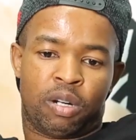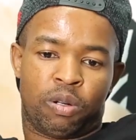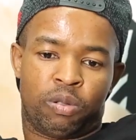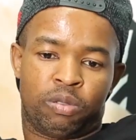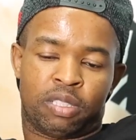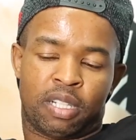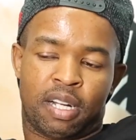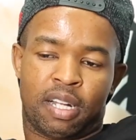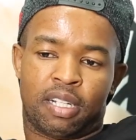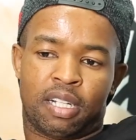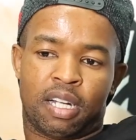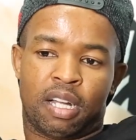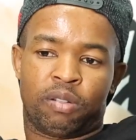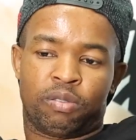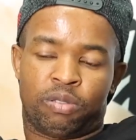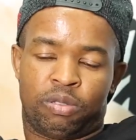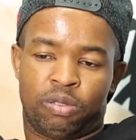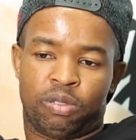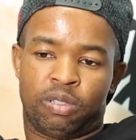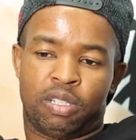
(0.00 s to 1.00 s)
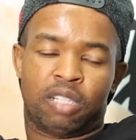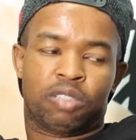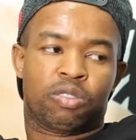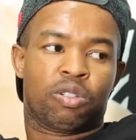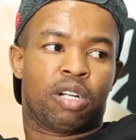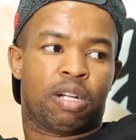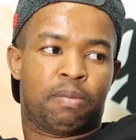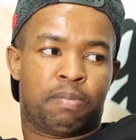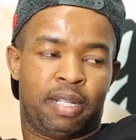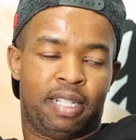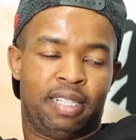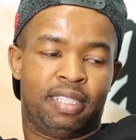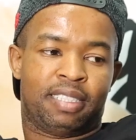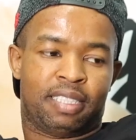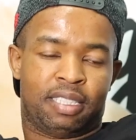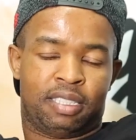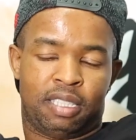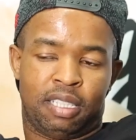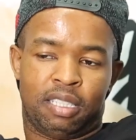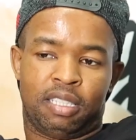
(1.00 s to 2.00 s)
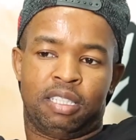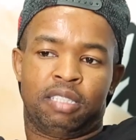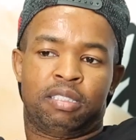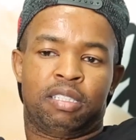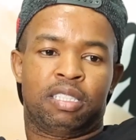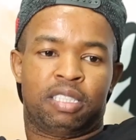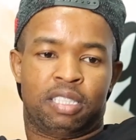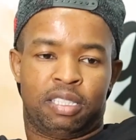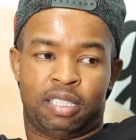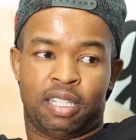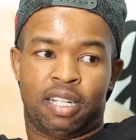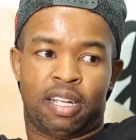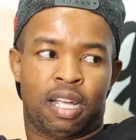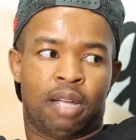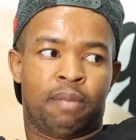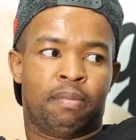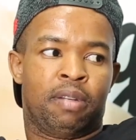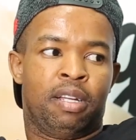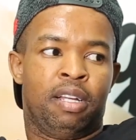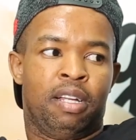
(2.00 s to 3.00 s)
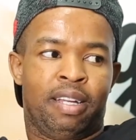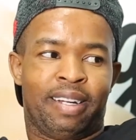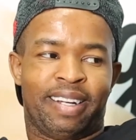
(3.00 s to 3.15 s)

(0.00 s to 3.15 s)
Arrows right now, so that's going to be interesting. It's an interesting game.